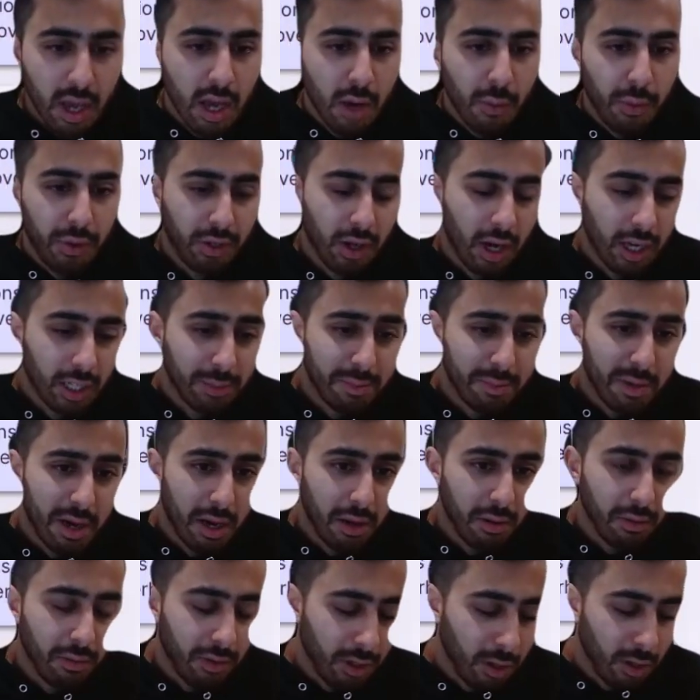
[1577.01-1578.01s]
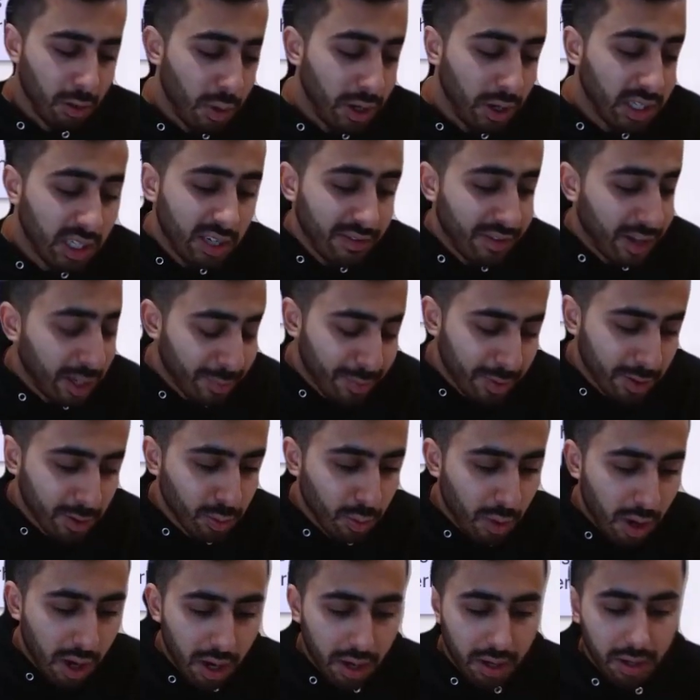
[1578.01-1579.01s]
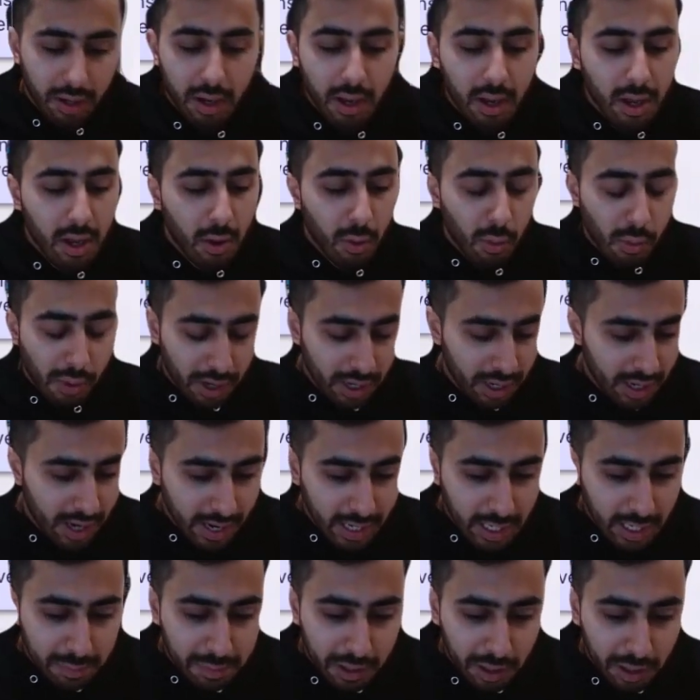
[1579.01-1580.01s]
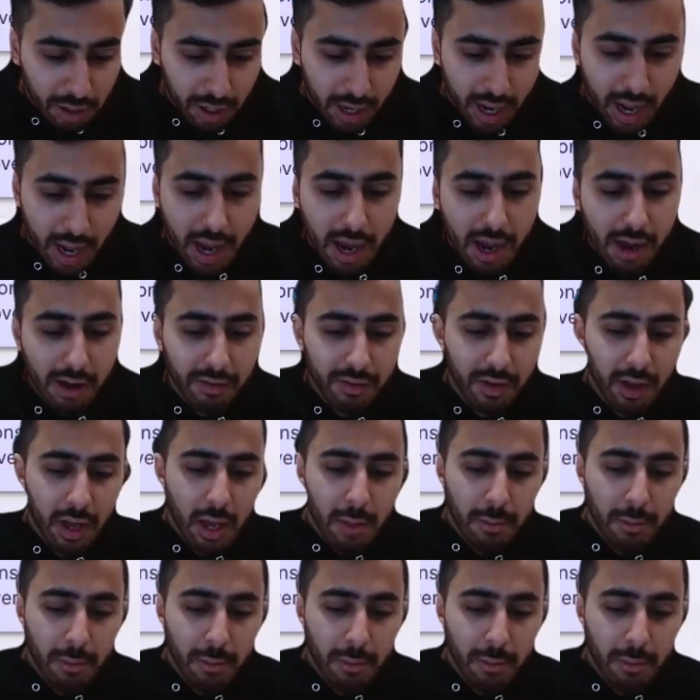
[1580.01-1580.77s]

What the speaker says: We talked about, what do developers want, what an IDP should have.